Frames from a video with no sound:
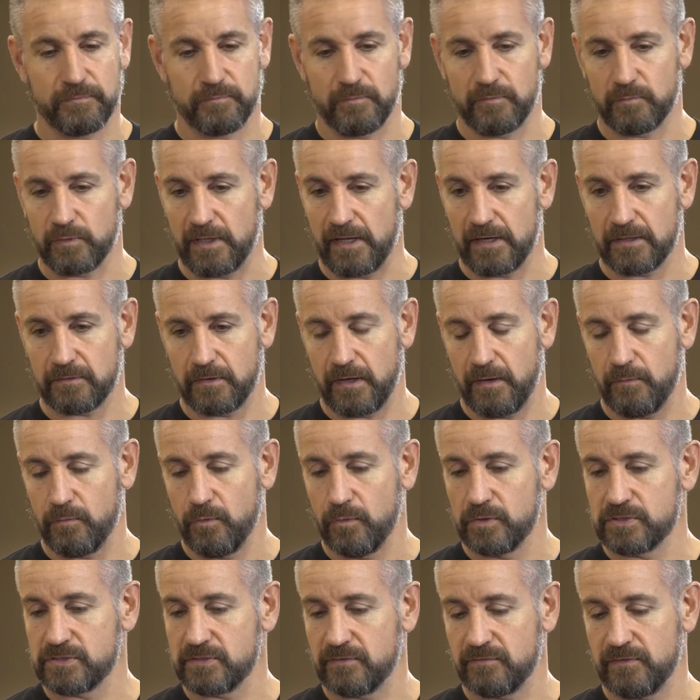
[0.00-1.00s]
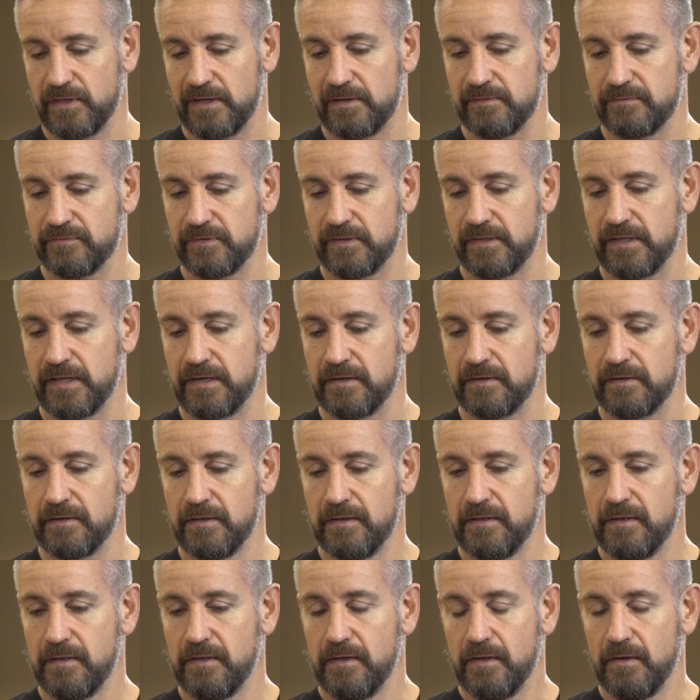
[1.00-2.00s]
walks of life, and then
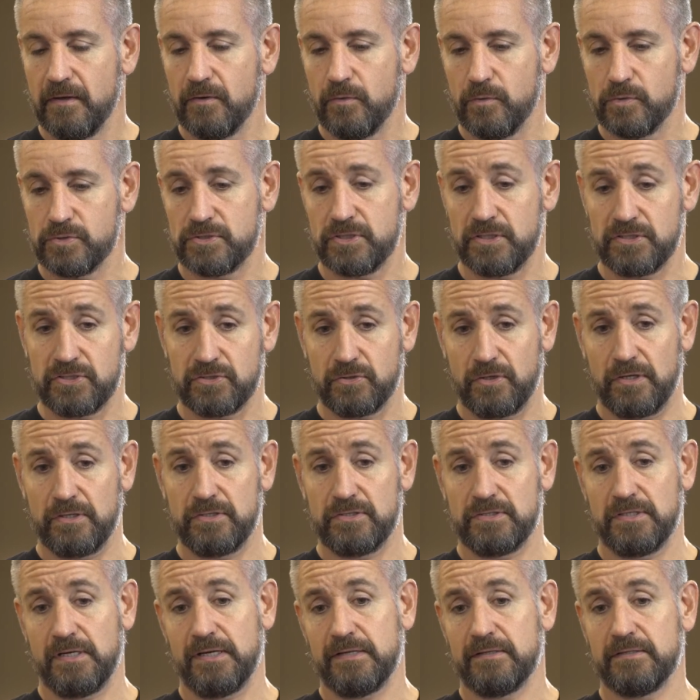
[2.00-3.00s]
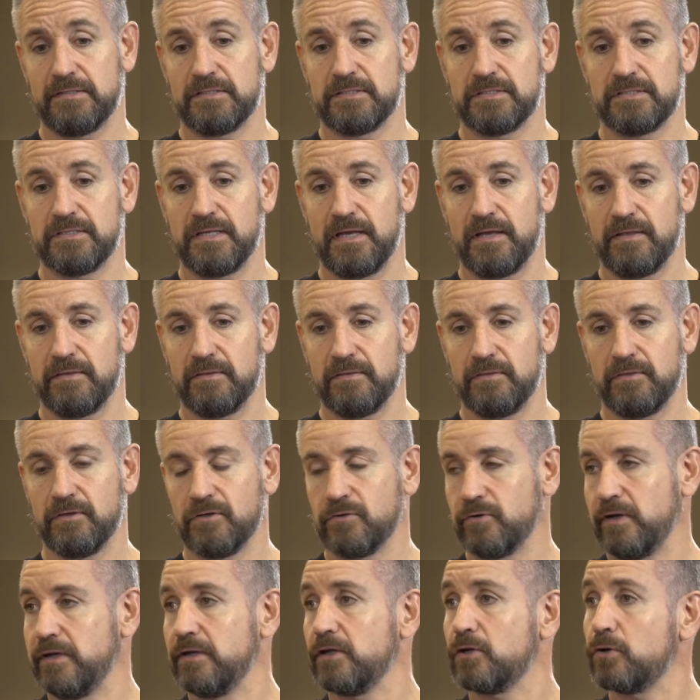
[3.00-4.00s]
also starting to understand the
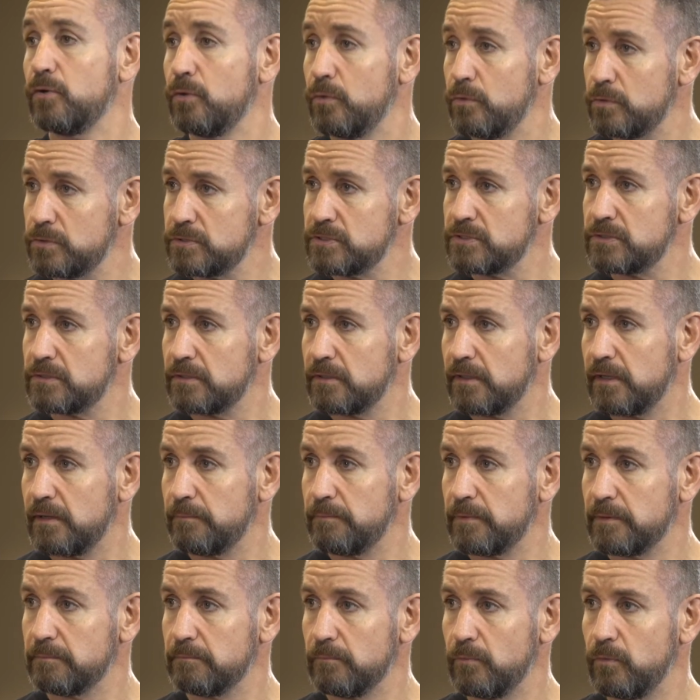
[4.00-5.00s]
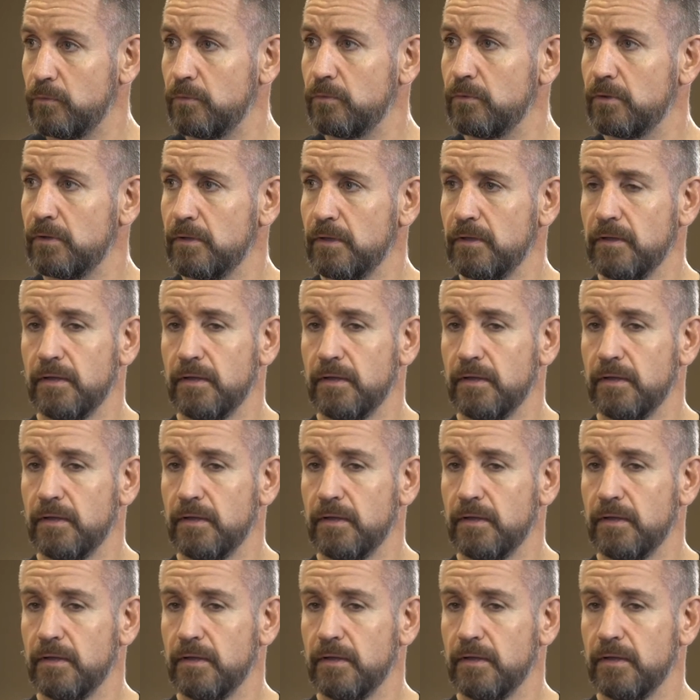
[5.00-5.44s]
greater cause a bit more,